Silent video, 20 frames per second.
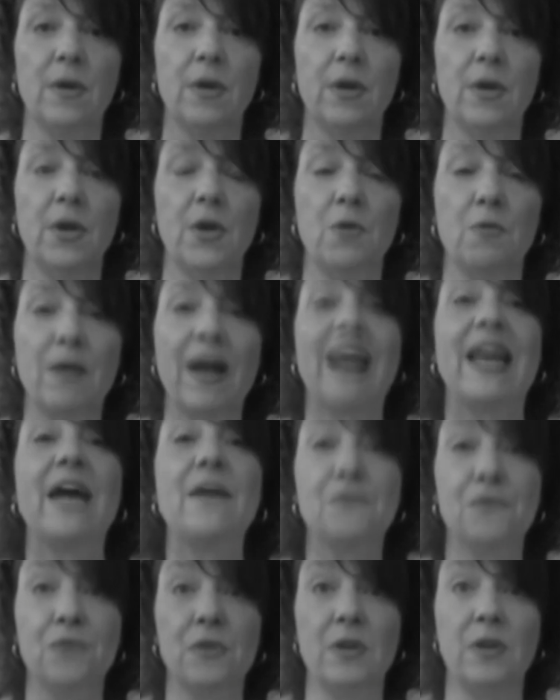right
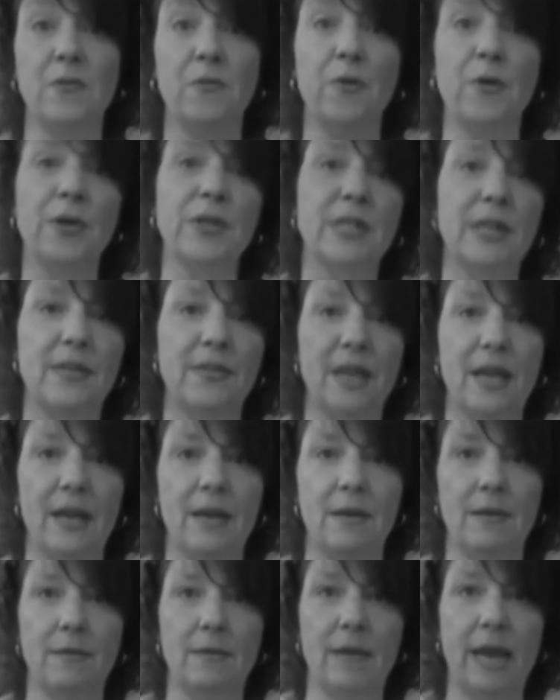after the divorce and
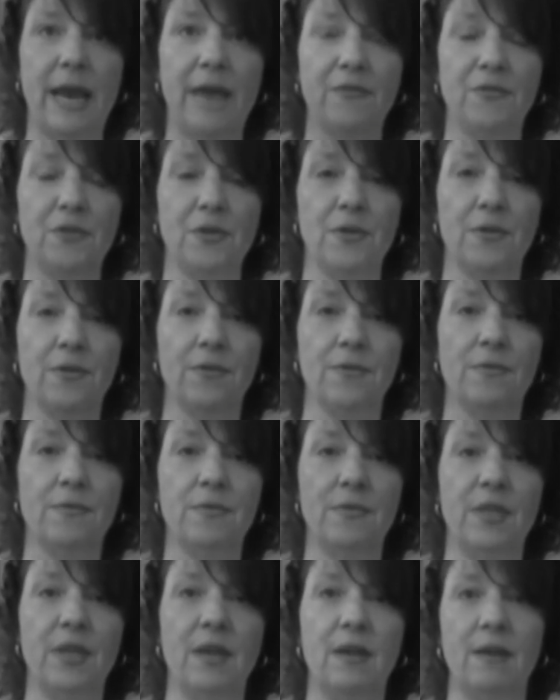then after
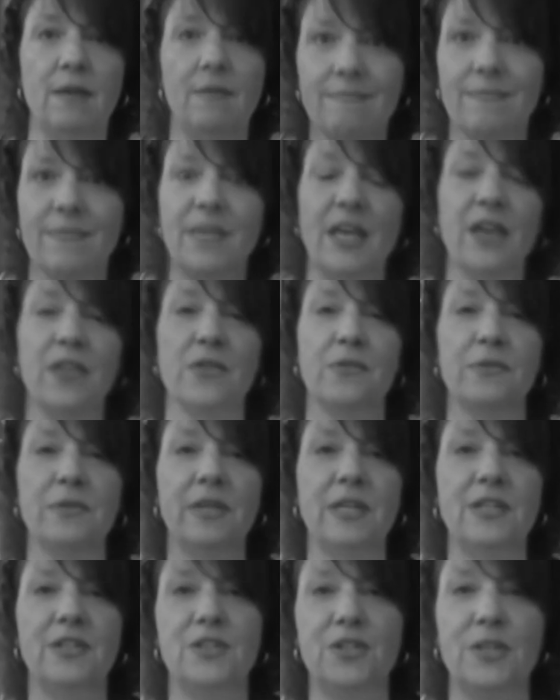the other
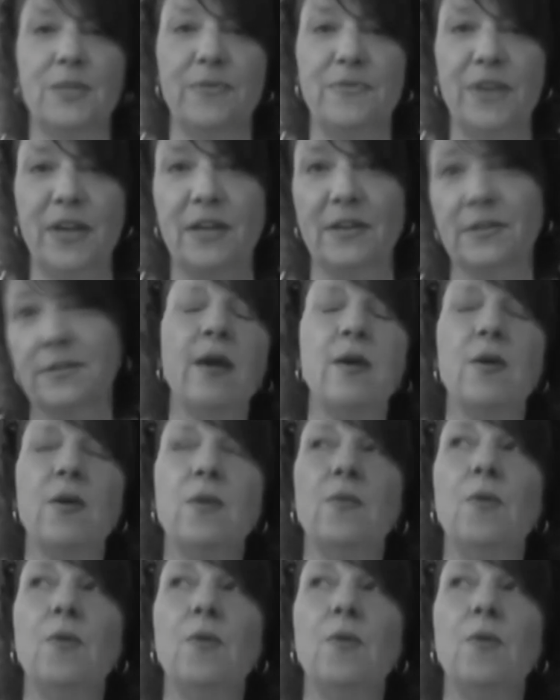relationship failed.